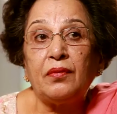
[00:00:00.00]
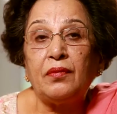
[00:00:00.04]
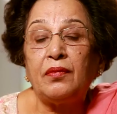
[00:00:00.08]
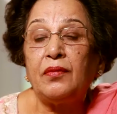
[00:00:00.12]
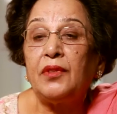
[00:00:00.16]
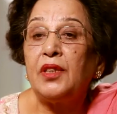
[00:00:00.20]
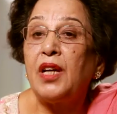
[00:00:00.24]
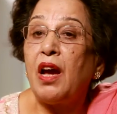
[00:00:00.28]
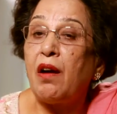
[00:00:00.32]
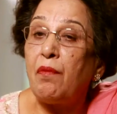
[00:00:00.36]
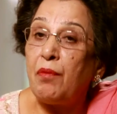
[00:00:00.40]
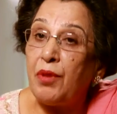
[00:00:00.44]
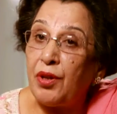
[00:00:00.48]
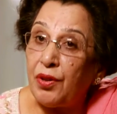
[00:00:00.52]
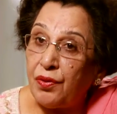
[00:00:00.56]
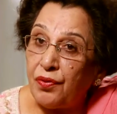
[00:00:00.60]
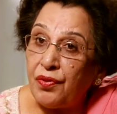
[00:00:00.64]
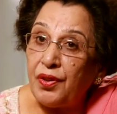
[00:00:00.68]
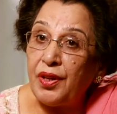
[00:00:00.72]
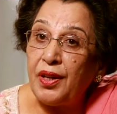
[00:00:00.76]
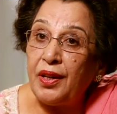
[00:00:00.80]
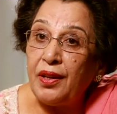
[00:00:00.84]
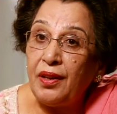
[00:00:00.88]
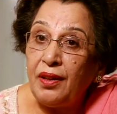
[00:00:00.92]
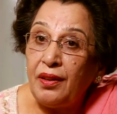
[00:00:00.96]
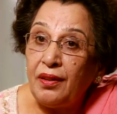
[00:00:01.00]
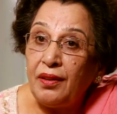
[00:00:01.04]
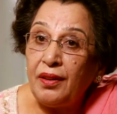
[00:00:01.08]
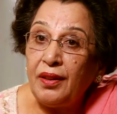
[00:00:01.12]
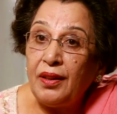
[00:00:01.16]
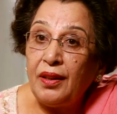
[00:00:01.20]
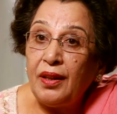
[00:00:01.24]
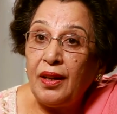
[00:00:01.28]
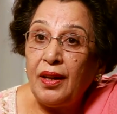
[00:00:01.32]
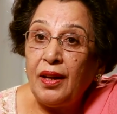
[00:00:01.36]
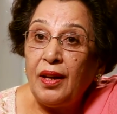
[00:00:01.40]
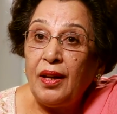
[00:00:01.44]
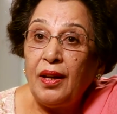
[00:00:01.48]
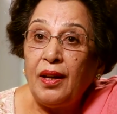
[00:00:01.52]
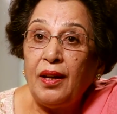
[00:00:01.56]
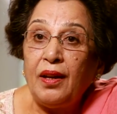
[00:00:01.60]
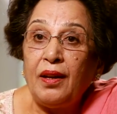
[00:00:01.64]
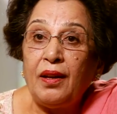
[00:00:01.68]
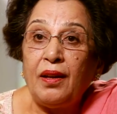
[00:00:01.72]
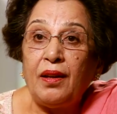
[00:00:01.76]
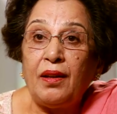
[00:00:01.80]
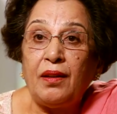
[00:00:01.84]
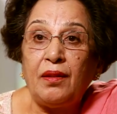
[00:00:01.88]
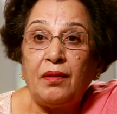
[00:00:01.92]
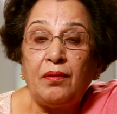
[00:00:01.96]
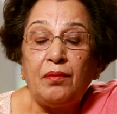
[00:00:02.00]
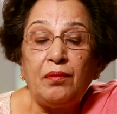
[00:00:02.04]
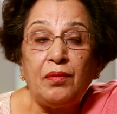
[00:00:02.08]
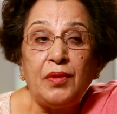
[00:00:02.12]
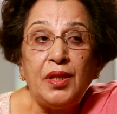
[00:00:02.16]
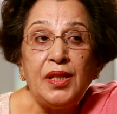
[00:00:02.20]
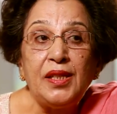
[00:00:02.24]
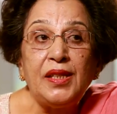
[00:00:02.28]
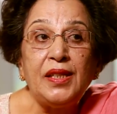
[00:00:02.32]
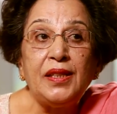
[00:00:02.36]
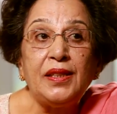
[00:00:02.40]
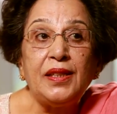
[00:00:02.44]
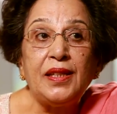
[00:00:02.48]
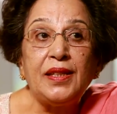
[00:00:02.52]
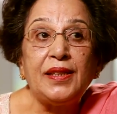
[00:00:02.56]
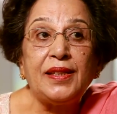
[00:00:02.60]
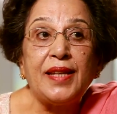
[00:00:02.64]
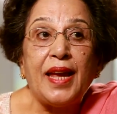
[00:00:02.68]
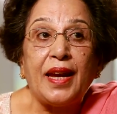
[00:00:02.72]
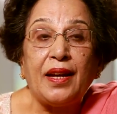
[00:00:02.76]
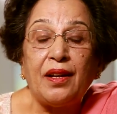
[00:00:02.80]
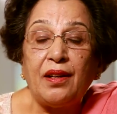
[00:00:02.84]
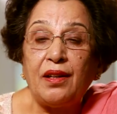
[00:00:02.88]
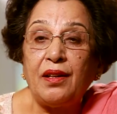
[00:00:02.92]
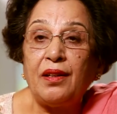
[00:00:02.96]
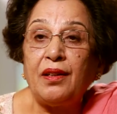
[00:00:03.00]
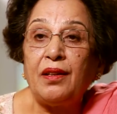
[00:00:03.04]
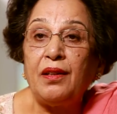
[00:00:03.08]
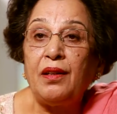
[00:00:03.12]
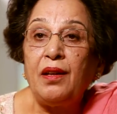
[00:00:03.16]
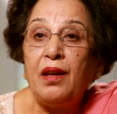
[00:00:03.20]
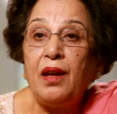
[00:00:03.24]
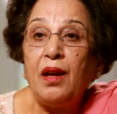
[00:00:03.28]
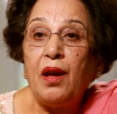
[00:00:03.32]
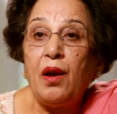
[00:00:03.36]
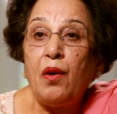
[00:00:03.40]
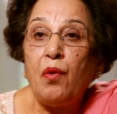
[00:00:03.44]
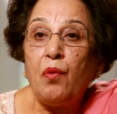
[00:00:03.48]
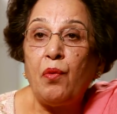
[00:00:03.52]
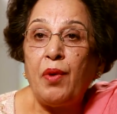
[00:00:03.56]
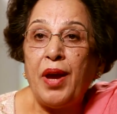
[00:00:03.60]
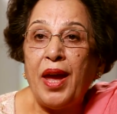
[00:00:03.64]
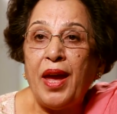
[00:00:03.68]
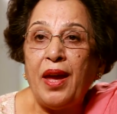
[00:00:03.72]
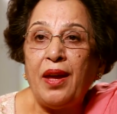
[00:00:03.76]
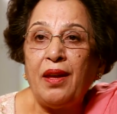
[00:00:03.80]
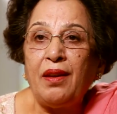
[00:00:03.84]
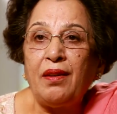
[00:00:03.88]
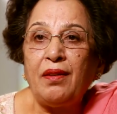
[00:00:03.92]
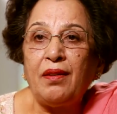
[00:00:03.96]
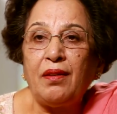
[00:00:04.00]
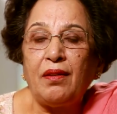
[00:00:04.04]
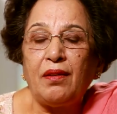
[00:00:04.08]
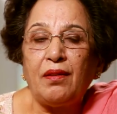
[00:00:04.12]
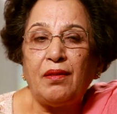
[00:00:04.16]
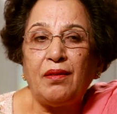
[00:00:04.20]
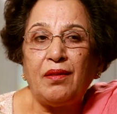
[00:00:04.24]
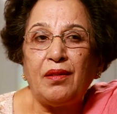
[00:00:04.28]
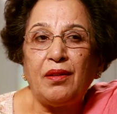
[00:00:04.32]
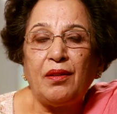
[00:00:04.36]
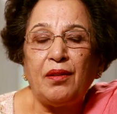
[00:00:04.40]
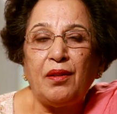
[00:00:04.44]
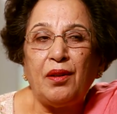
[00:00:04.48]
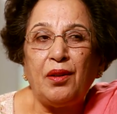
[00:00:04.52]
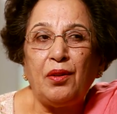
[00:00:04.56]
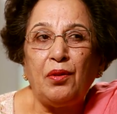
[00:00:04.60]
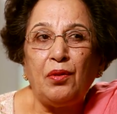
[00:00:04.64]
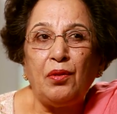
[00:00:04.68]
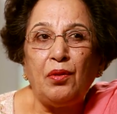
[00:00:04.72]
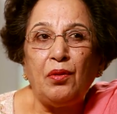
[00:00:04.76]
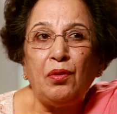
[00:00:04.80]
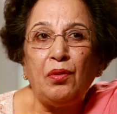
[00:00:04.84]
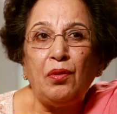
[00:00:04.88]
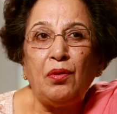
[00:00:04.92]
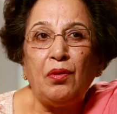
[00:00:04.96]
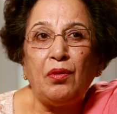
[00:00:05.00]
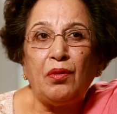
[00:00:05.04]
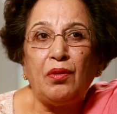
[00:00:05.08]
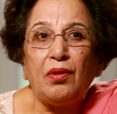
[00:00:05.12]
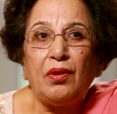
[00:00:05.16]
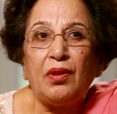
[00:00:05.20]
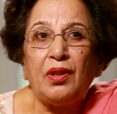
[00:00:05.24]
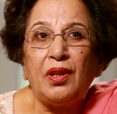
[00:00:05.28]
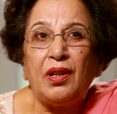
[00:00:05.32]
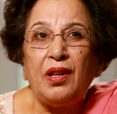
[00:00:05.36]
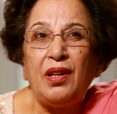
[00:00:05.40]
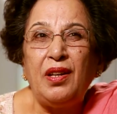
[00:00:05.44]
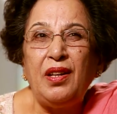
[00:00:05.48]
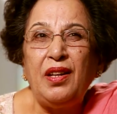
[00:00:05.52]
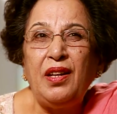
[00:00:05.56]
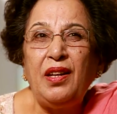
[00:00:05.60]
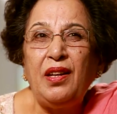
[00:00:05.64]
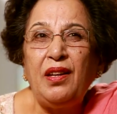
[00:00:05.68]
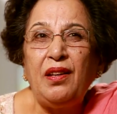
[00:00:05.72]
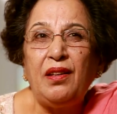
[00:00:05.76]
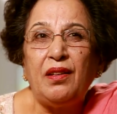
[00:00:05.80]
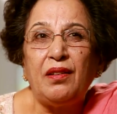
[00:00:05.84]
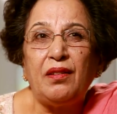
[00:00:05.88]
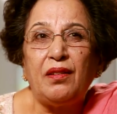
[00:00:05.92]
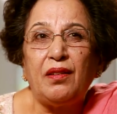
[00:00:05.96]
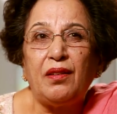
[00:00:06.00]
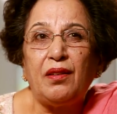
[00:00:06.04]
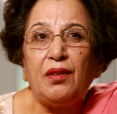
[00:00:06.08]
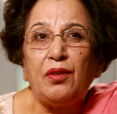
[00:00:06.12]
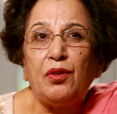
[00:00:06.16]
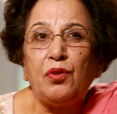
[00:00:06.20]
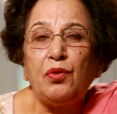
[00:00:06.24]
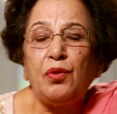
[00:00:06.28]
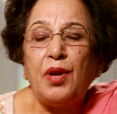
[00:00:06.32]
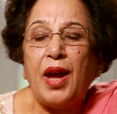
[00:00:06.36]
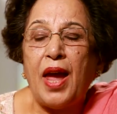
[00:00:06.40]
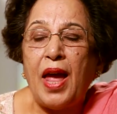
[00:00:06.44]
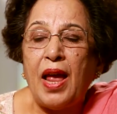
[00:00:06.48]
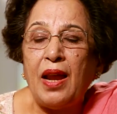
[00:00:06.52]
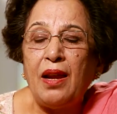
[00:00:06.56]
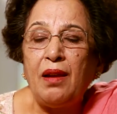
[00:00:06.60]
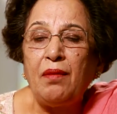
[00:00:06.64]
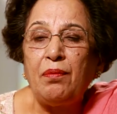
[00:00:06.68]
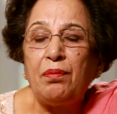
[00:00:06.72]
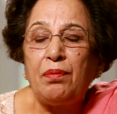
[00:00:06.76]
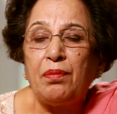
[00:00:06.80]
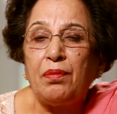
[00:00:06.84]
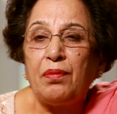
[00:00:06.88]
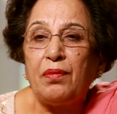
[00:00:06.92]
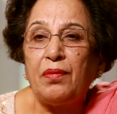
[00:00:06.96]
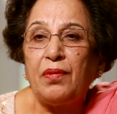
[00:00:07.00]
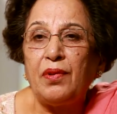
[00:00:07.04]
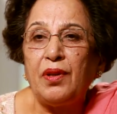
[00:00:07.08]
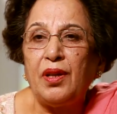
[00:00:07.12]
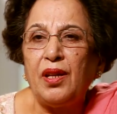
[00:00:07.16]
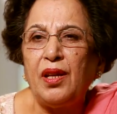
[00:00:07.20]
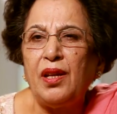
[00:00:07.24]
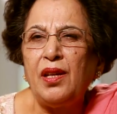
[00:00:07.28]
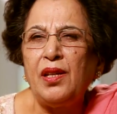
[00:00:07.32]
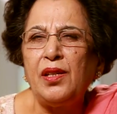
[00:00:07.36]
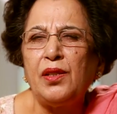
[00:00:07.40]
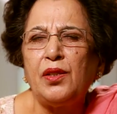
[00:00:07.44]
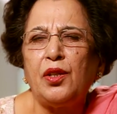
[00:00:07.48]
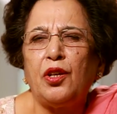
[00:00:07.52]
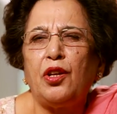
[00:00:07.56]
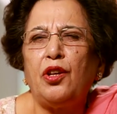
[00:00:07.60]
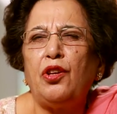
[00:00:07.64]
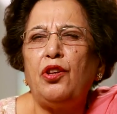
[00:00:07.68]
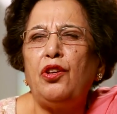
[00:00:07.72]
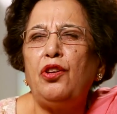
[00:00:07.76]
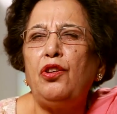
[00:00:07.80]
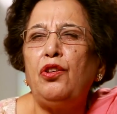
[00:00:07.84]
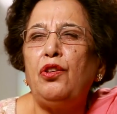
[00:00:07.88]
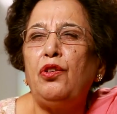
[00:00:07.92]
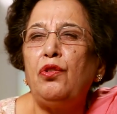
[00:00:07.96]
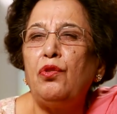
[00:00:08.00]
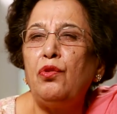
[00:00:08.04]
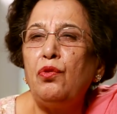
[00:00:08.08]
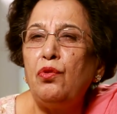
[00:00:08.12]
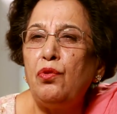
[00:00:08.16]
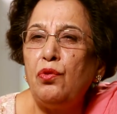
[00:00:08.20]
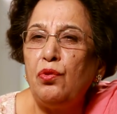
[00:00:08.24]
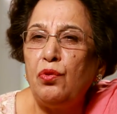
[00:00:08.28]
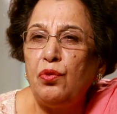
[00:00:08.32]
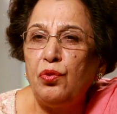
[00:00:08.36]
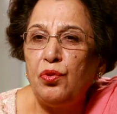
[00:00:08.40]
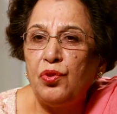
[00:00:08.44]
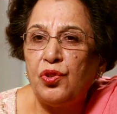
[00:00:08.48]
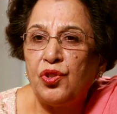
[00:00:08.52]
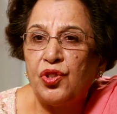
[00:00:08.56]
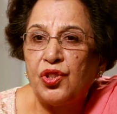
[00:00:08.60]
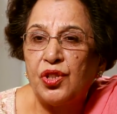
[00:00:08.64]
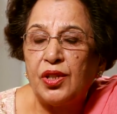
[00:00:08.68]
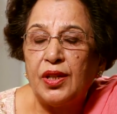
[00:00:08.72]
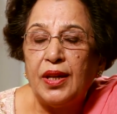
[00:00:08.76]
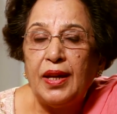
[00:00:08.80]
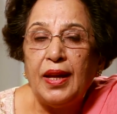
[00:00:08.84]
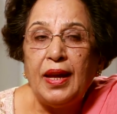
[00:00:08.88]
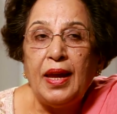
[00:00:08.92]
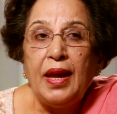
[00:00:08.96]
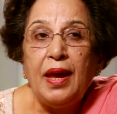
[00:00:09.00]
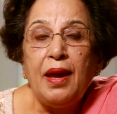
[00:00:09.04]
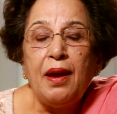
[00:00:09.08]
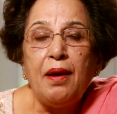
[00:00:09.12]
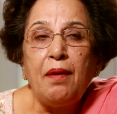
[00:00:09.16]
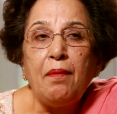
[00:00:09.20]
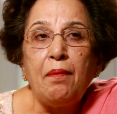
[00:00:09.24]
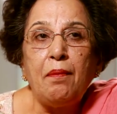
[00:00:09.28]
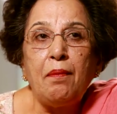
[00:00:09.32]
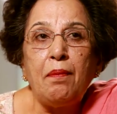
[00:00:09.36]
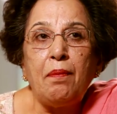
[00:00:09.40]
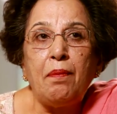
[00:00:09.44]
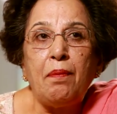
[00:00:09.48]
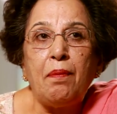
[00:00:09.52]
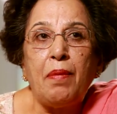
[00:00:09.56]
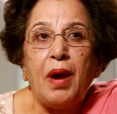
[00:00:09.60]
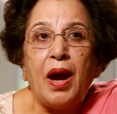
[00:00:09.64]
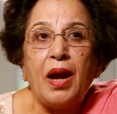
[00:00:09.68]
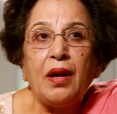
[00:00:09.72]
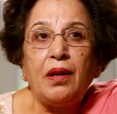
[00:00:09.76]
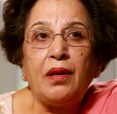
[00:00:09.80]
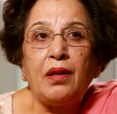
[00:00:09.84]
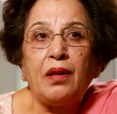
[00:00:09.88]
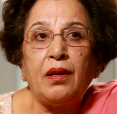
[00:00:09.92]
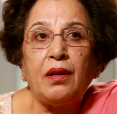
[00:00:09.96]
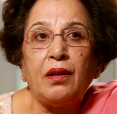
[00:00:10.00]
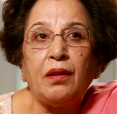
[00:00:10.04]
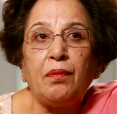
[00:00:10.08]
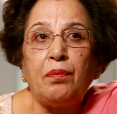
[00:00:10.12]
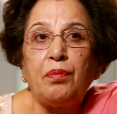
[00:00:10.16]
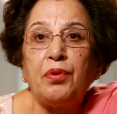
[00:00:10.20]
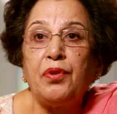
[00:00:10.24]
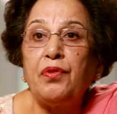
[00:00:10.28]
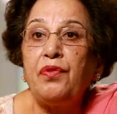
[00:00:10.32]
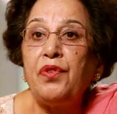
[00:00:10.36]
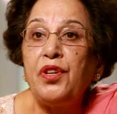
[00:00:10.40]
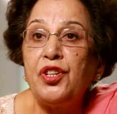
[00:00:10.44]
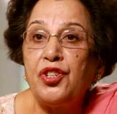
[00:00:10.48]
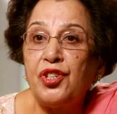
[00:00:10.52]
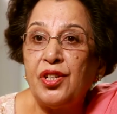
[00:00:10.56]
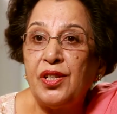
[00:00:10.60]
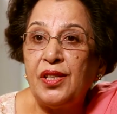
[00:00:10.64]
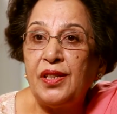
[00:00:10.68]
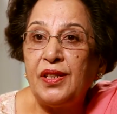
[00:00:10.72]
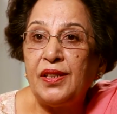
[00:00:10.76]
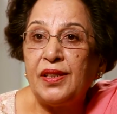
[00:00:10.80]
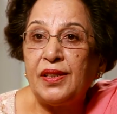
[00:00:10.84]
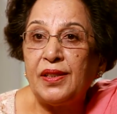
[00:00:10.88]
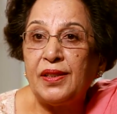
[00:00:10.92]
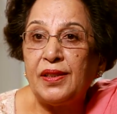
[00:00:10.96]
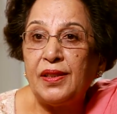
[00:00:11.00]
Government of India. This is a sector where, the need to help is huge. But provisions